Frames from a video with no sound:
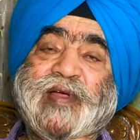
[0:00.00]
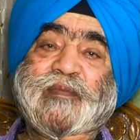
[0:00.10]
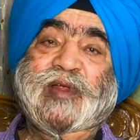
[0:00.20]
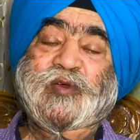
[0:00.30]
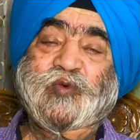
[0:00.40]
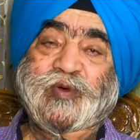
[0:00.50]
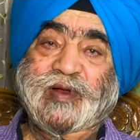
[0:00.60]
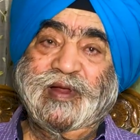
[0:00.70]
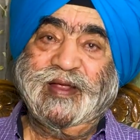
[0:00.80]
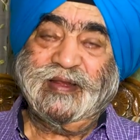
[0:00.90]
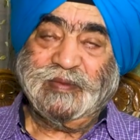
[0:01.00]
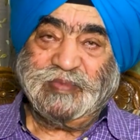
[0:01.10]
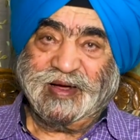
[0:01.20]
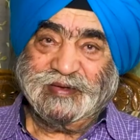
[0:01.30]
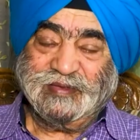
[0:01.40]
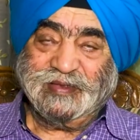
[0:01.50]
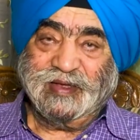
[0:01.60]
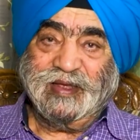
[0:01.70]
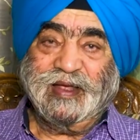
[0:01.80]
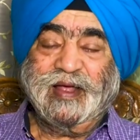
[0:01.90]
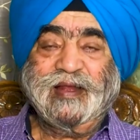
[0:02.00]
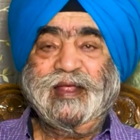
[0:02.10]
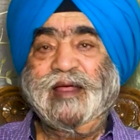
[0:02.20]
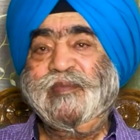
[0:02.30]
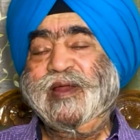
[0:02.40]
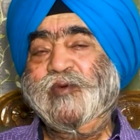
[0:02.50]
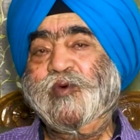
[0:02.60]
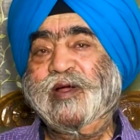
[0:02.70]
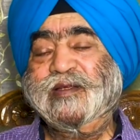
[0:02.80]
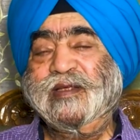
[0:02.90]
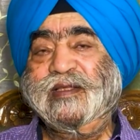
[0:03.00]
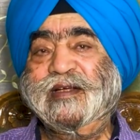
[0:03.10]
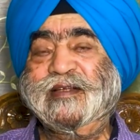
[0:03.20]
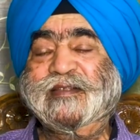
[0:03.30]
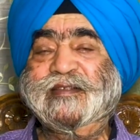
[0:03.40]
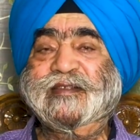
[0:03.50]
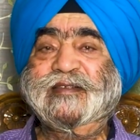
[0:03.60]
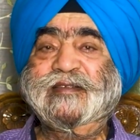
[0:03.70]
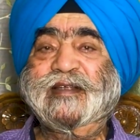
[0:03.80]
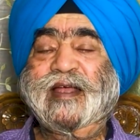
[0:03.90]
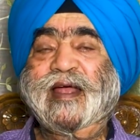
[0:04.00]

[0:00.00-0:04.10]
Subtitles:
family rule in the party, and they have been voicing their concerns.